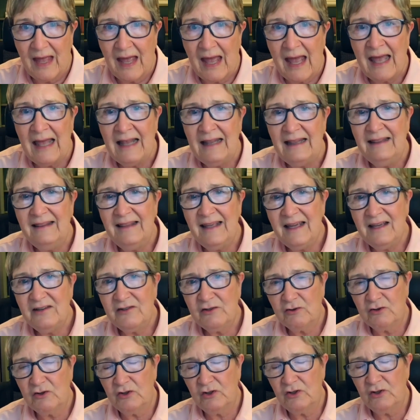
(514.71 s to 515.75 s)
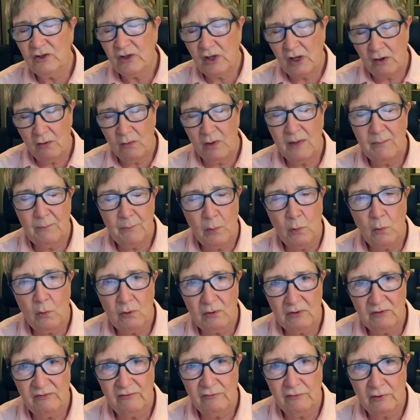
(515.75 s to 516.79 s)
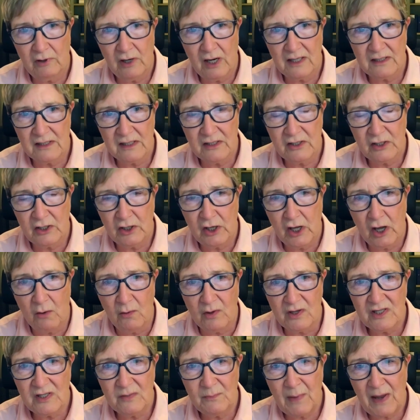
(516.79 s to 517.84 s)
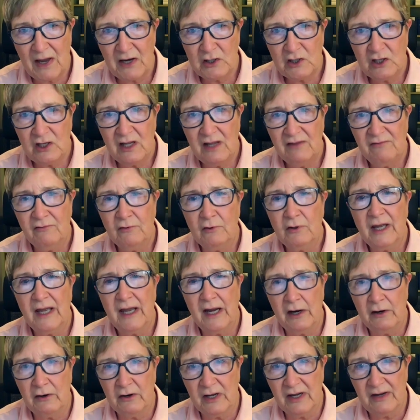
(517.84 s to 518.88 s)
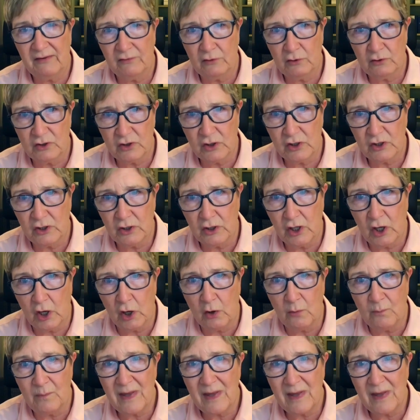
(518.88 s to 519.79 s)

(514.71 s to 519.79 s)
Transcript: and these are so important for us to know, especially for caregivers to know,